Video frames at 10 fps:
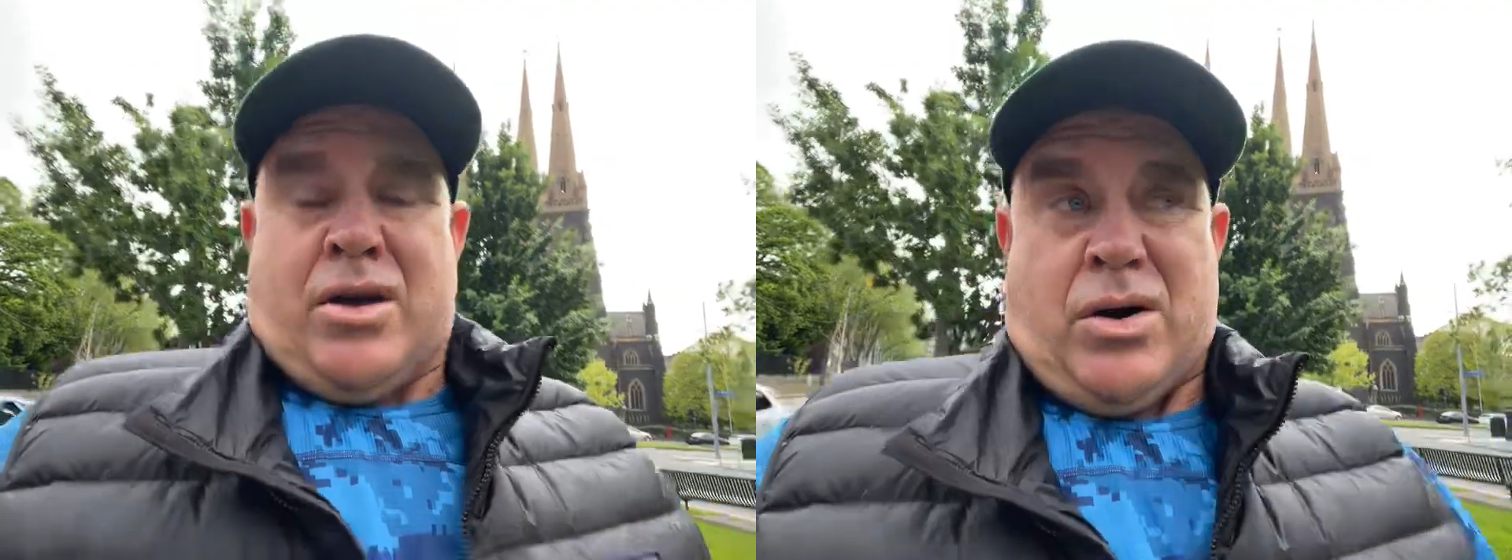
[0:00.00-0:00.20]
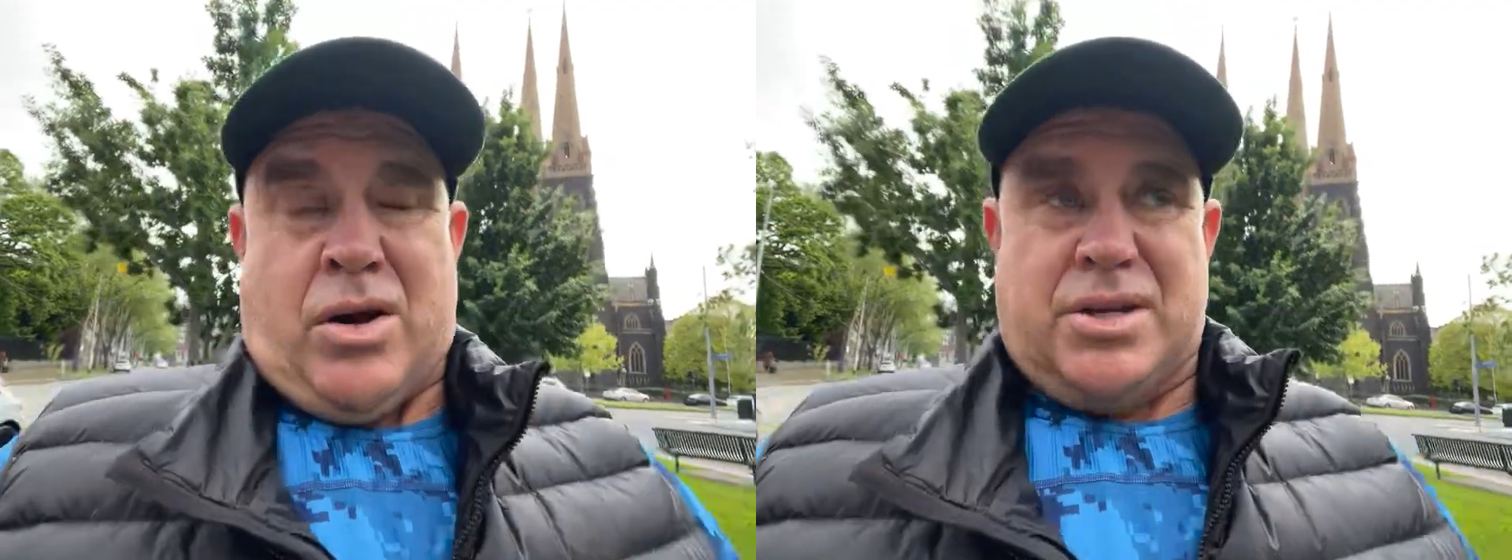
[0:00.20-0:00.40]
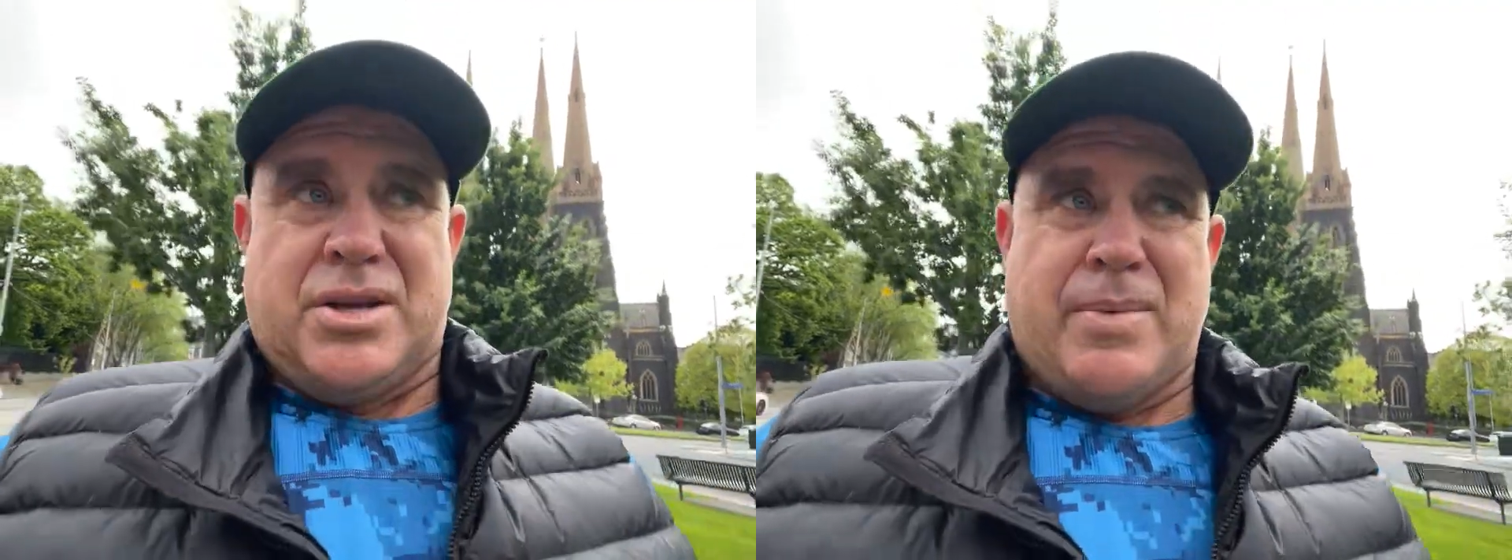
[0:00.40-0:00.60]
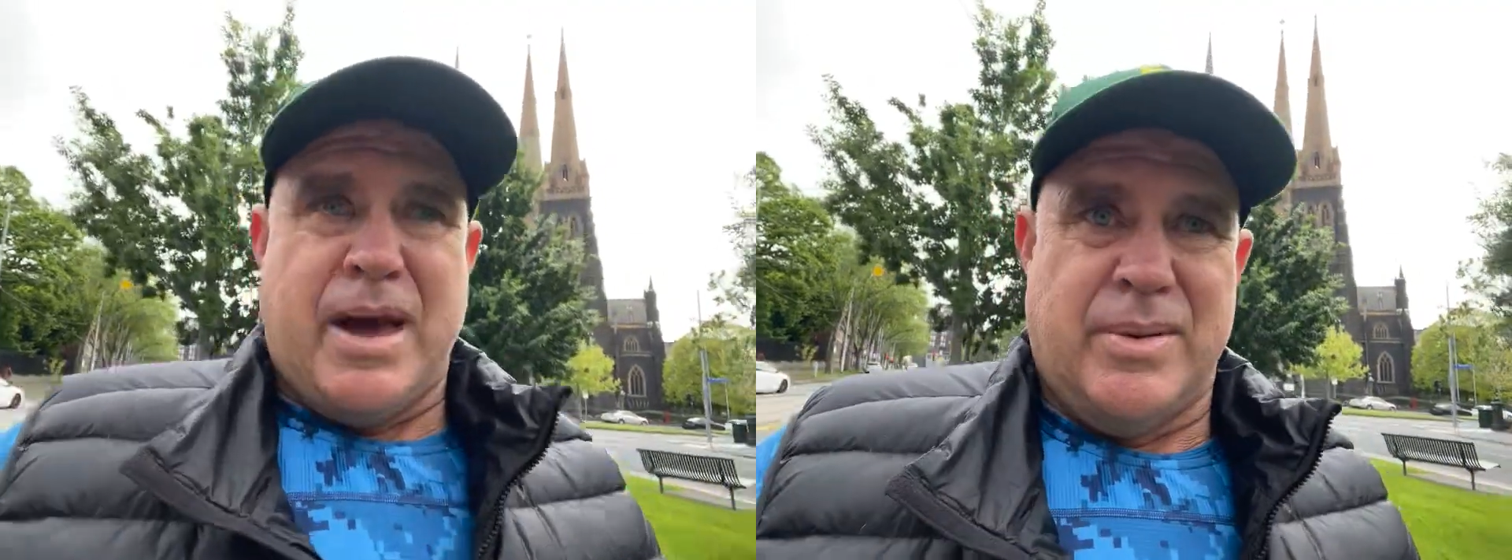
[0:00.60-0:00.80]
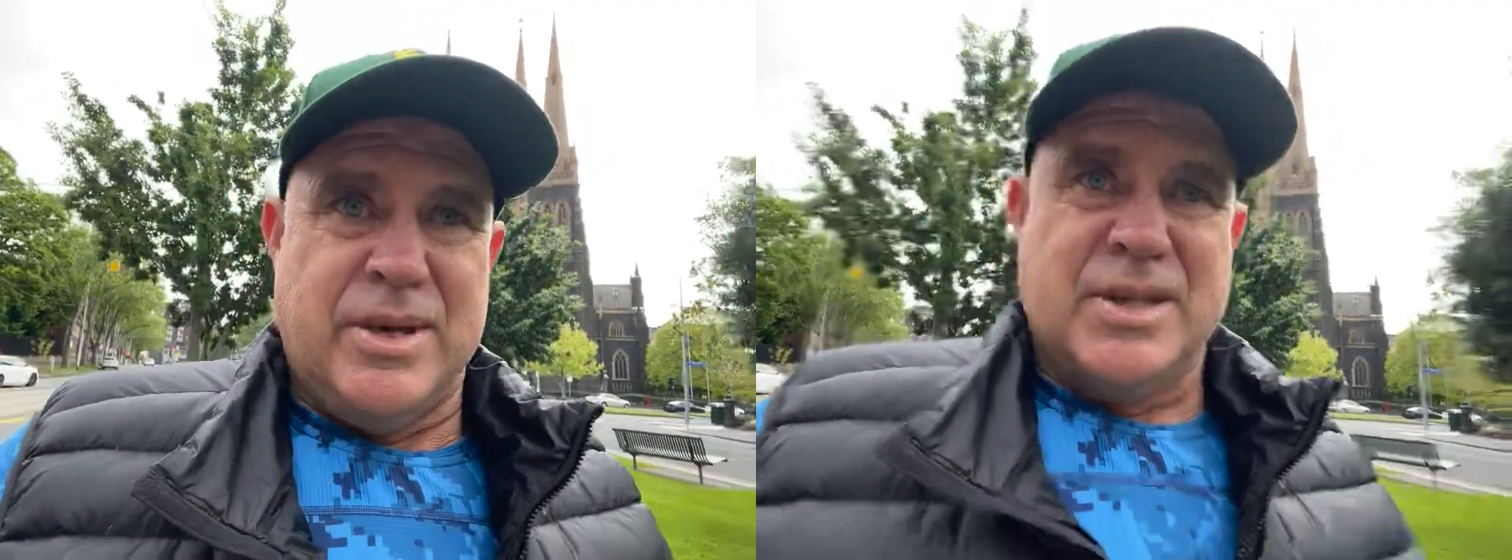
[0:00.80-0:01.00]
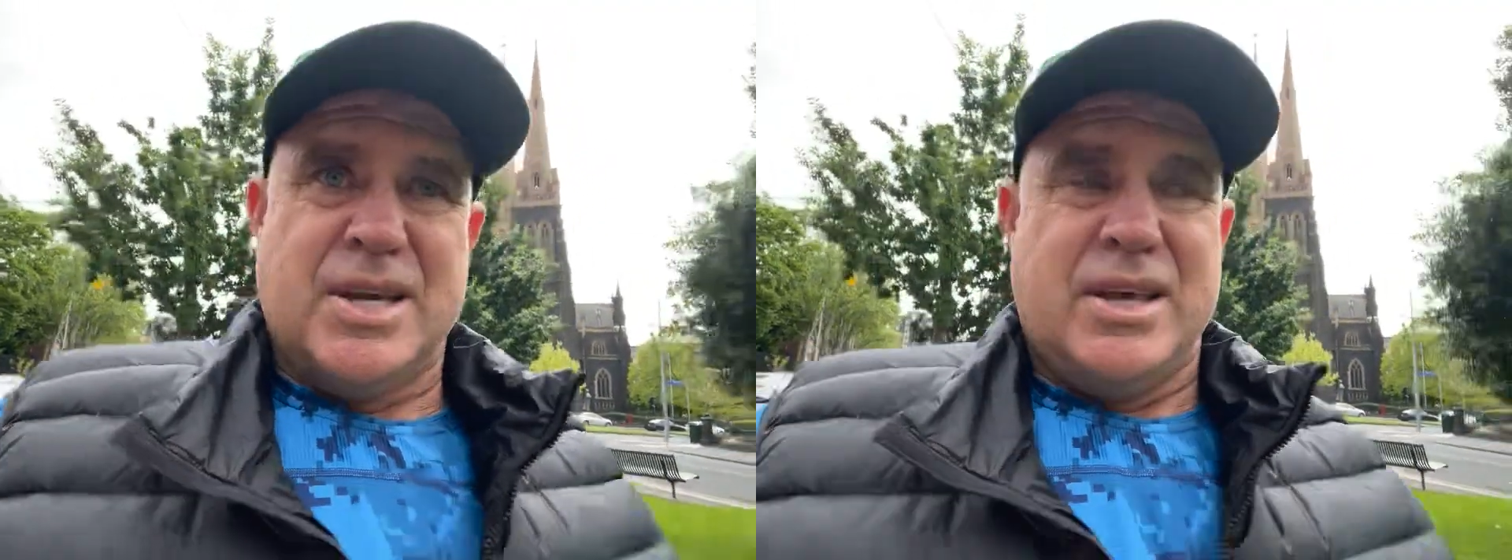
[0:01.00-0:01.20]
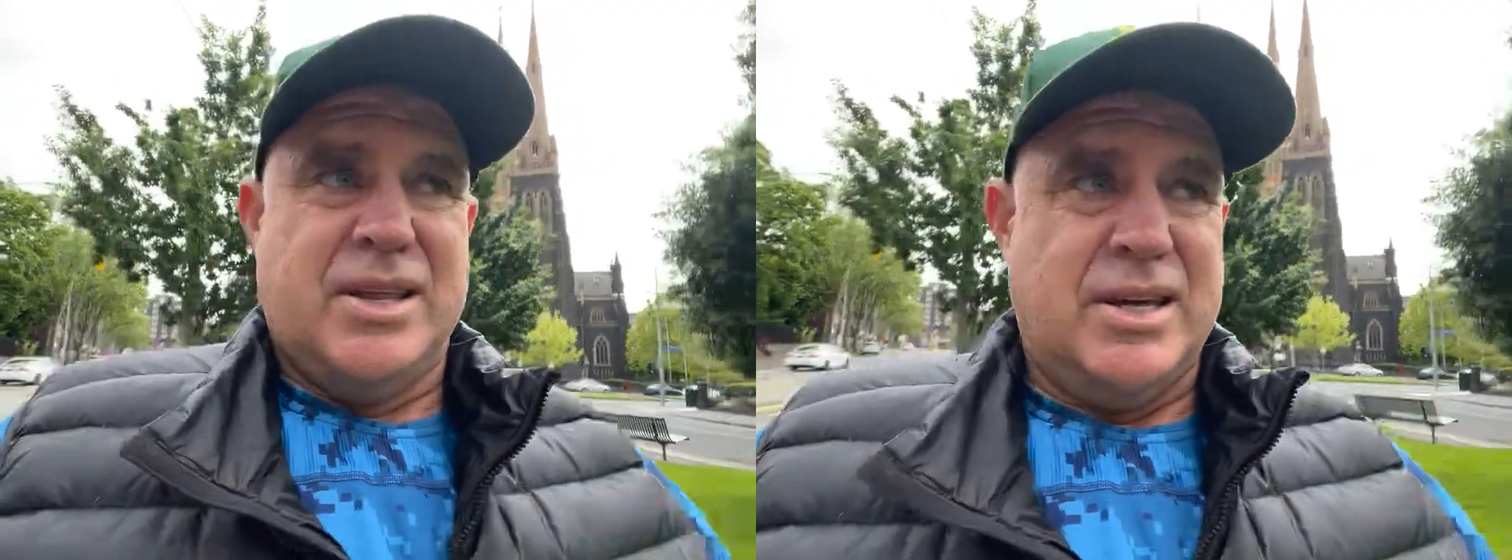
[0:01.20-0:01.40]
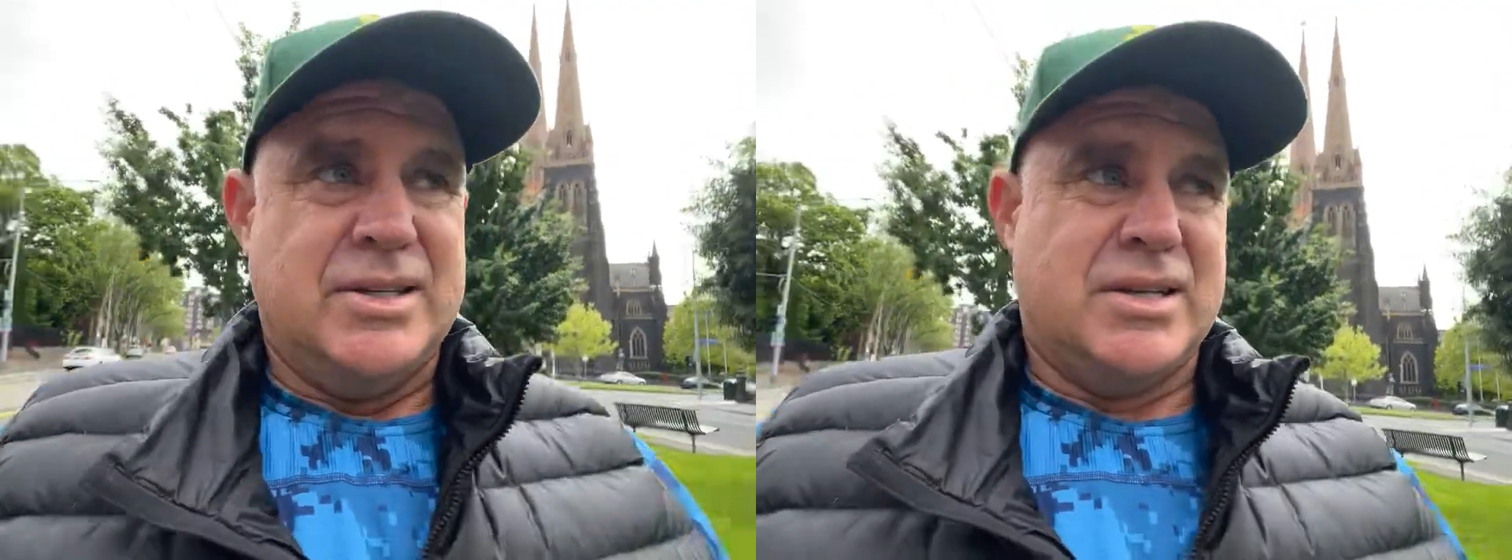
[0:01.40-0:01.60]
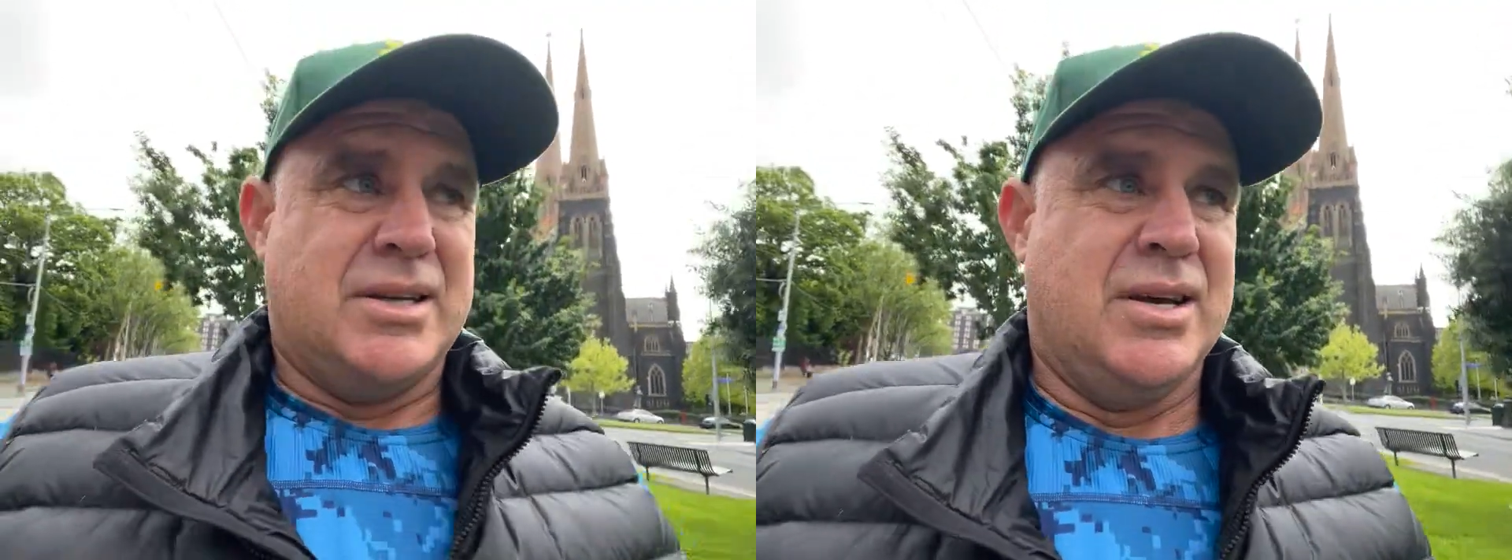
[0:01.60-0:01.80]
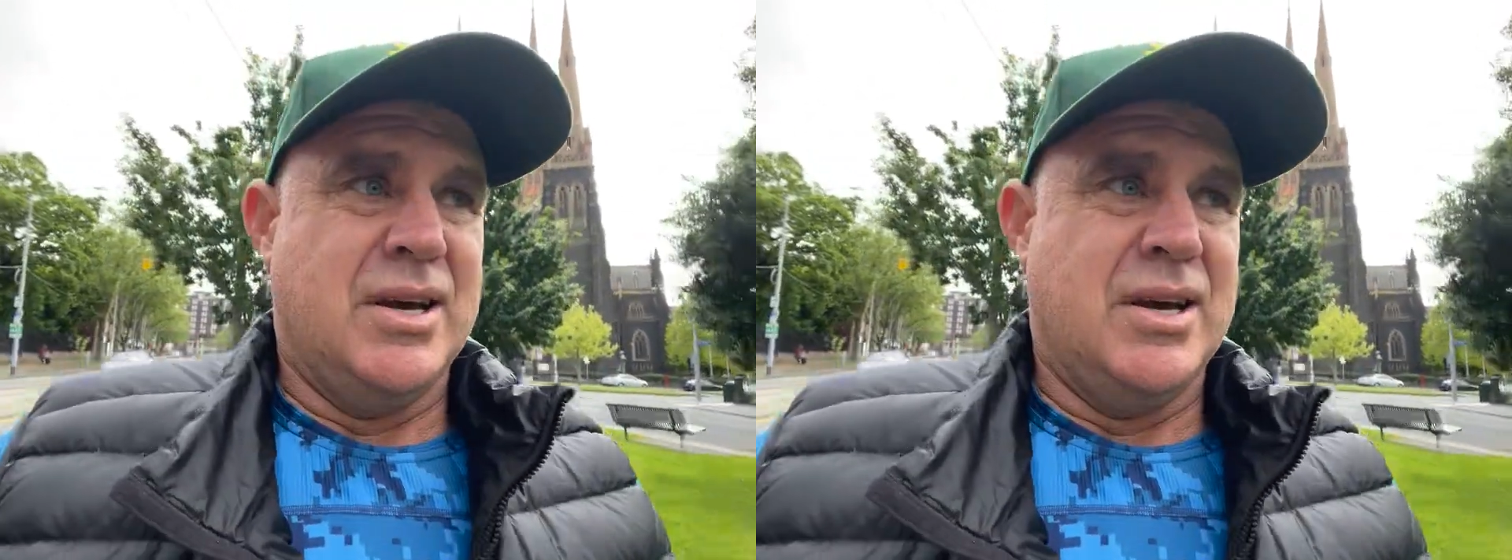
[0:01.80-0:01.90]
Honestly, mate, when you see these